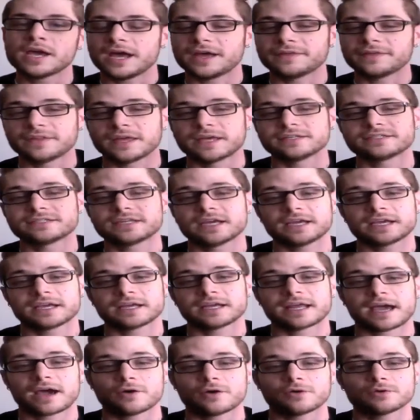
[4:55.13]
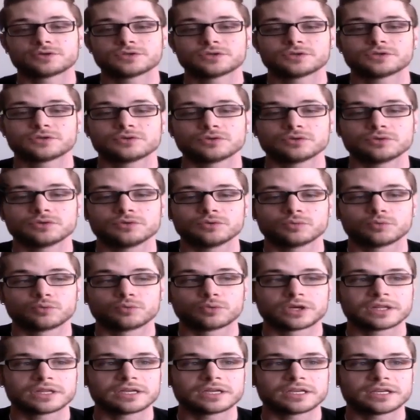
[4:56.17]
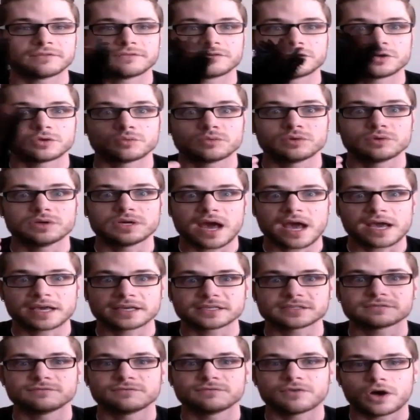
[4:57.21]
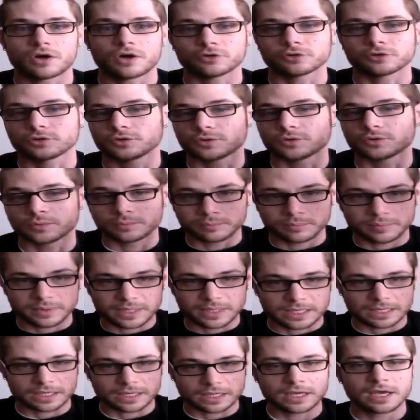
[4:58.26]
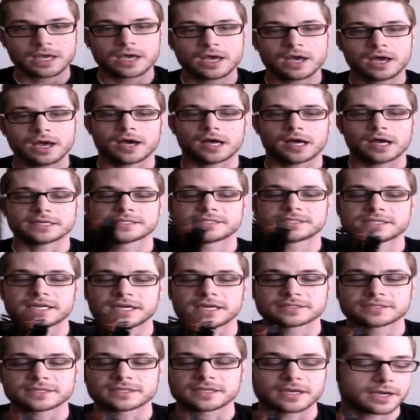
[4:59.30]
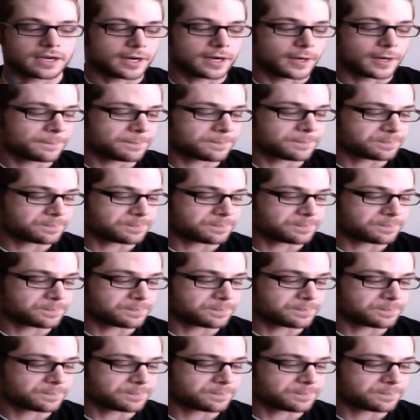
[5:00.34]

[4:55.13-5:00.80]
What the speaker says: and then take it out to really give you nice volume, big, sexy hair.